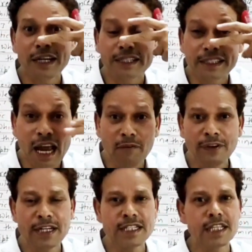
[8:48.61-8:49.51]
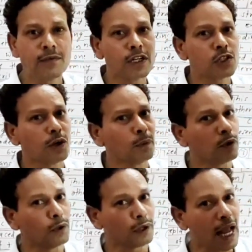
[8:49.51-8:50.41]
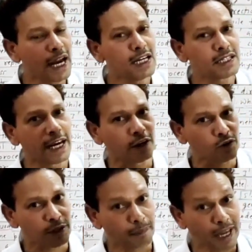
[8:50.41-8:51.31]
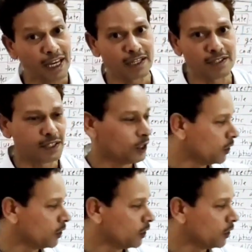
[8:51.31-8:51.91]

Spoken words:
a definite sequence of nucleotides, nitrogen base,